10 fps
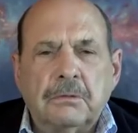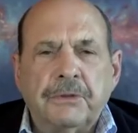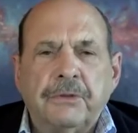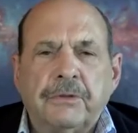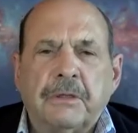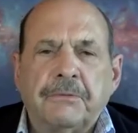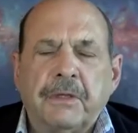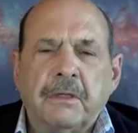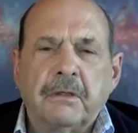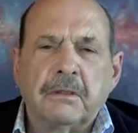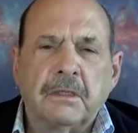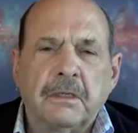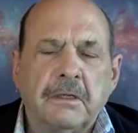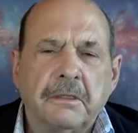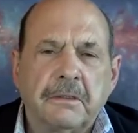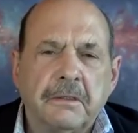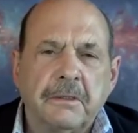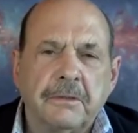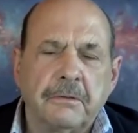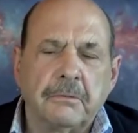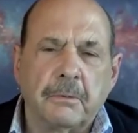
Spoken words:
which is something here at the Arlington Institute